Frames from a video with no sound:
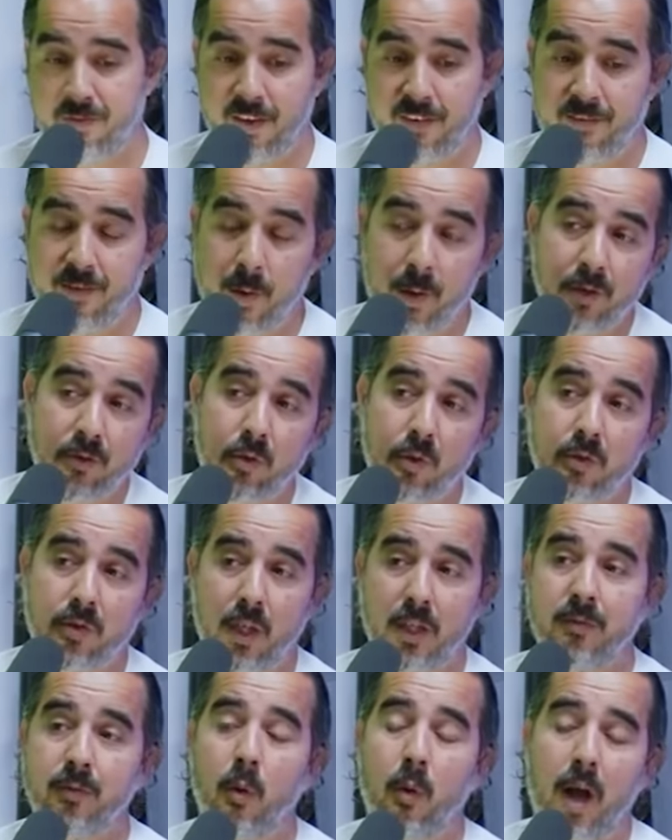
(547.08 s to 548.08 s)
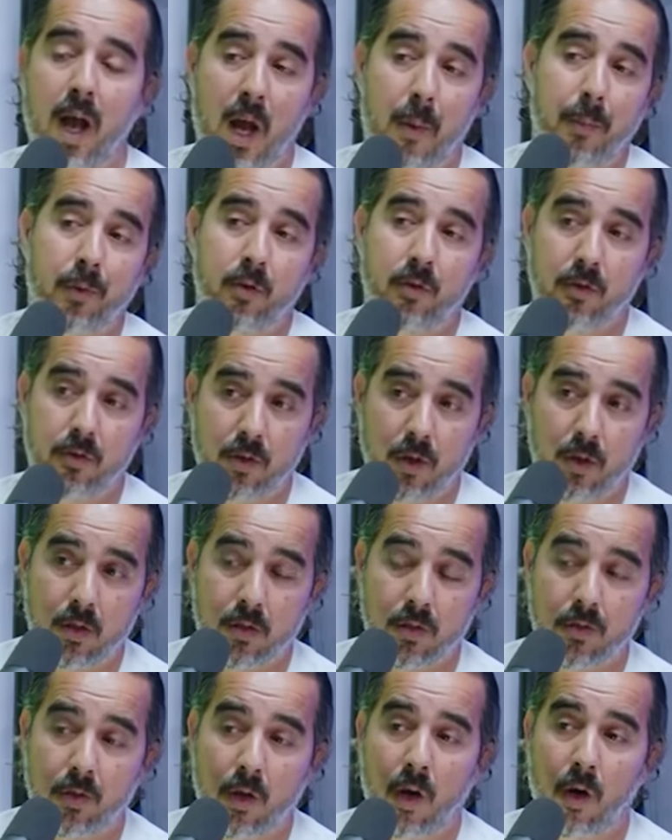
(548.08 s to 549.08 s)
very successful Amazon
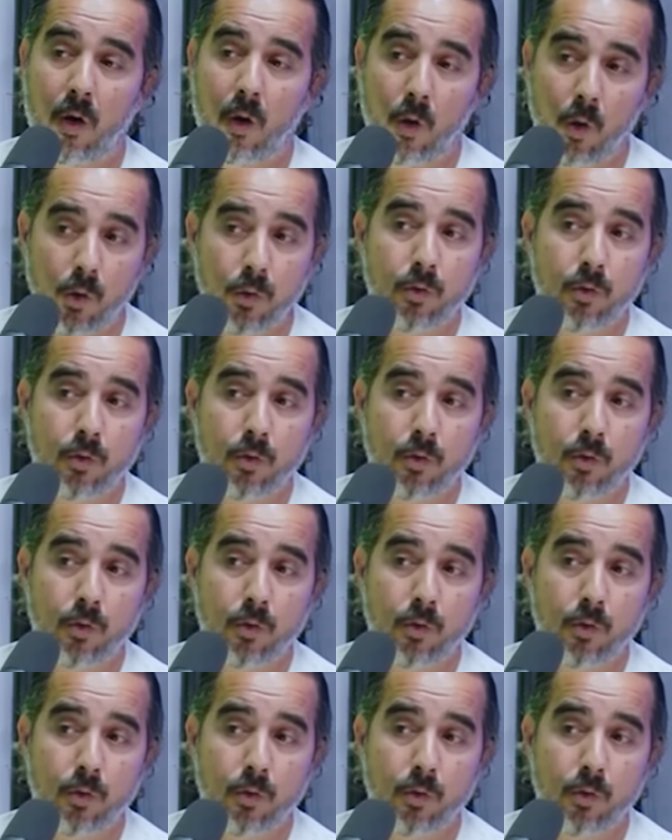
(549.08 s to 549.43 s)
sellers are